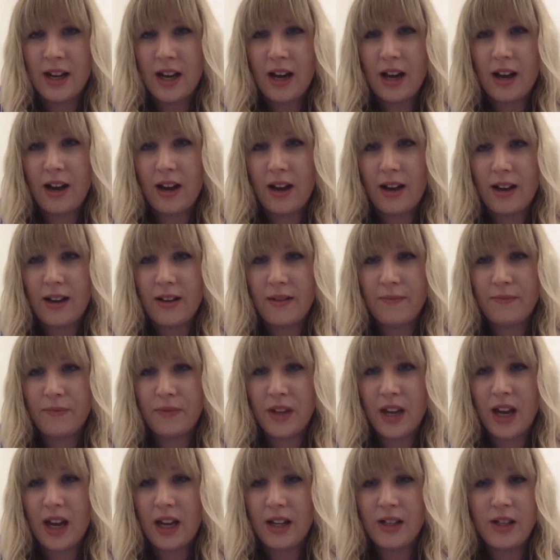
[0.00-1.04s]

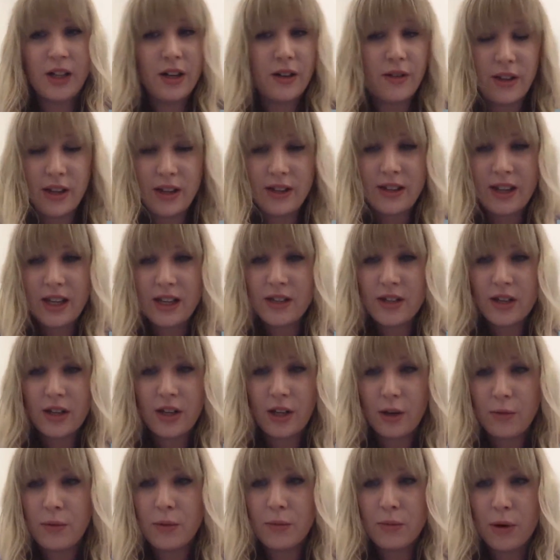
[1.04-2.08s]
And, you know, these are
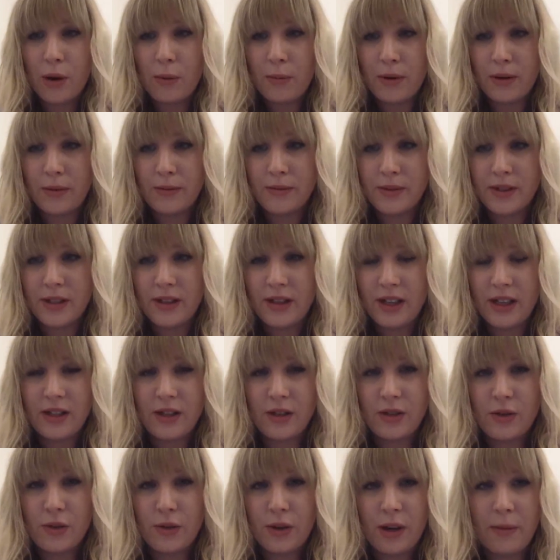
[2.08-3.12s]
human problems. These
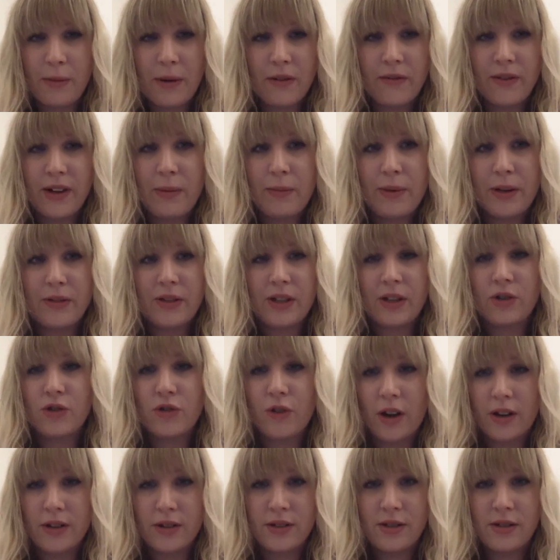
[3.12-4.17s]
are talking about rebuilding
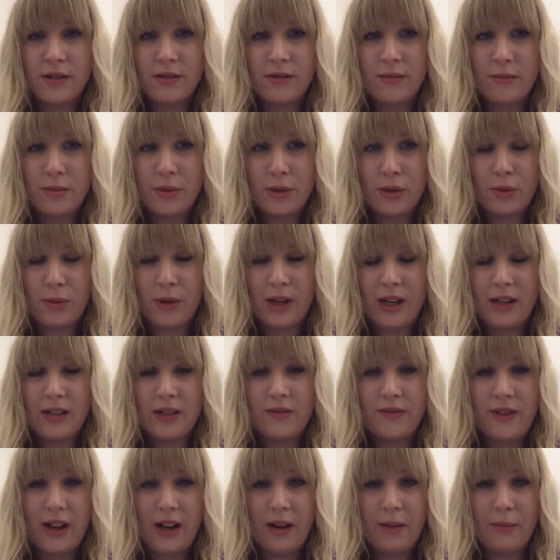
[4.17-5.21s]
trust between
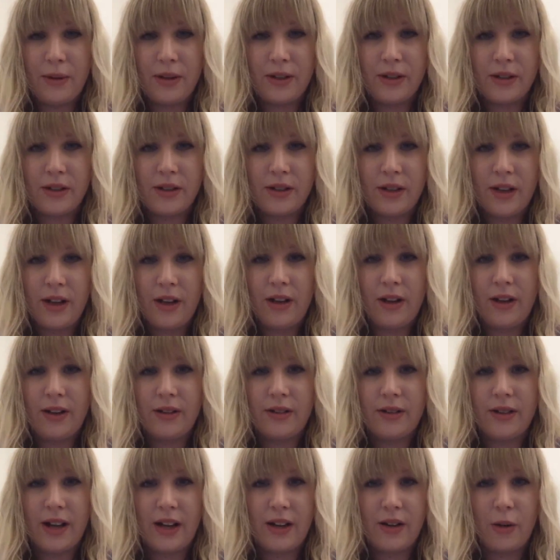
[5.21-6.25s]
development
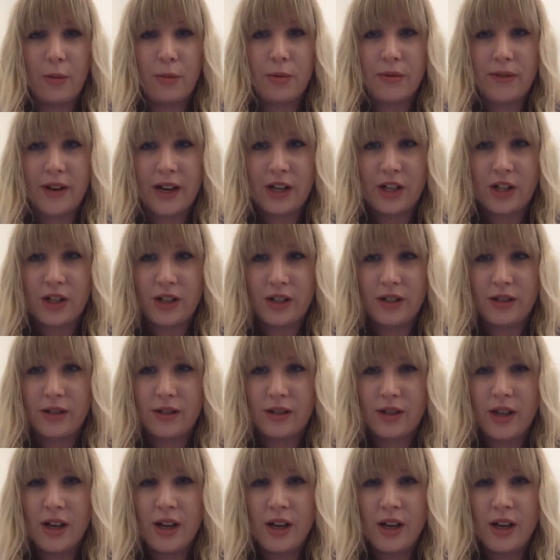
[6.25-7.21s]
and operations.